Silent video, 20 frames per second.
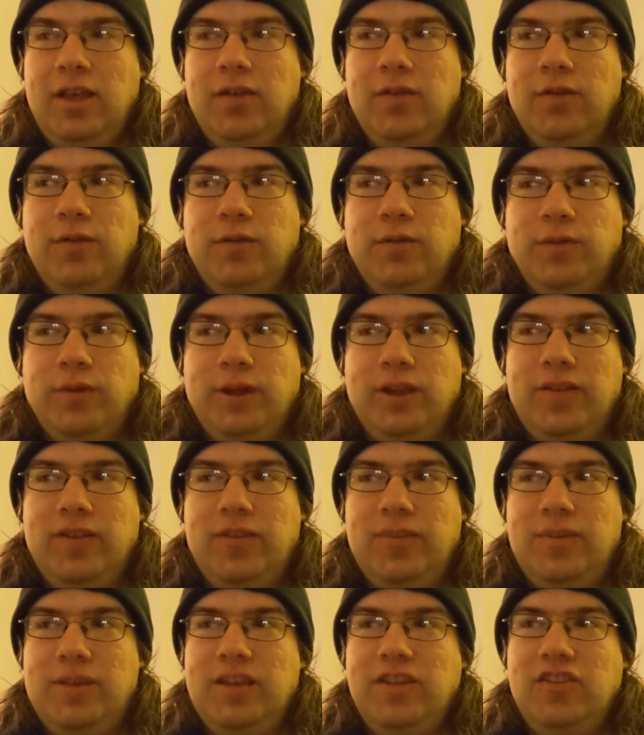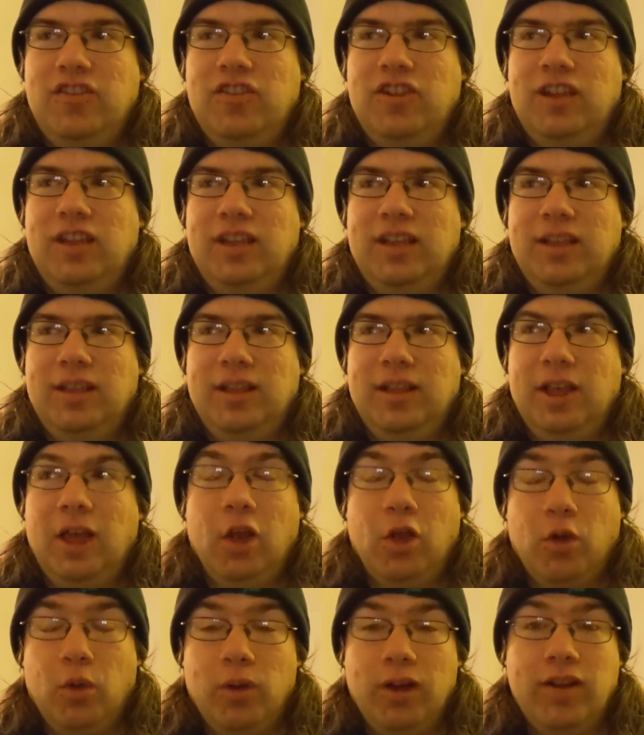Free speech,
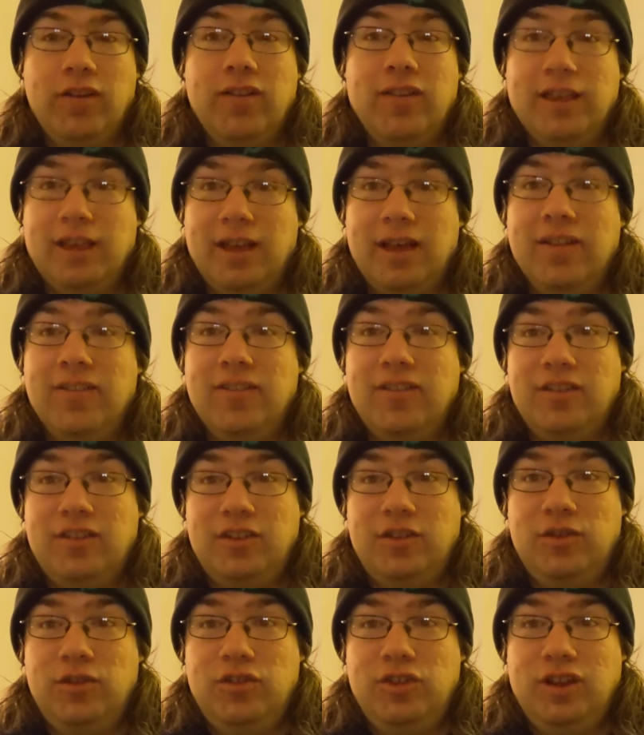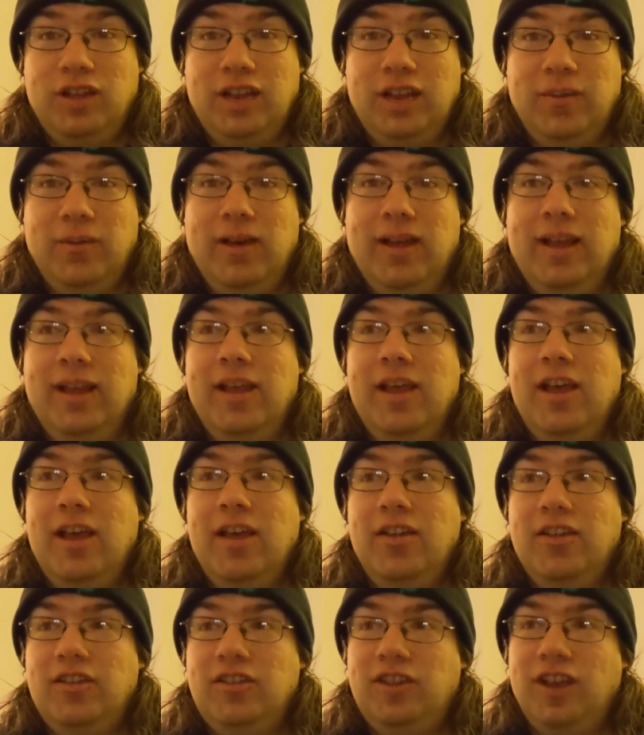according to the Constitution anyway,
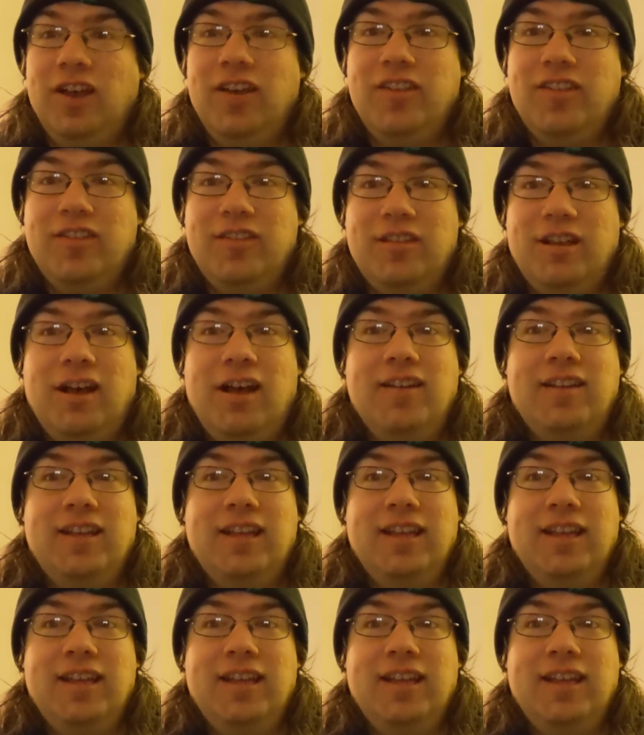does not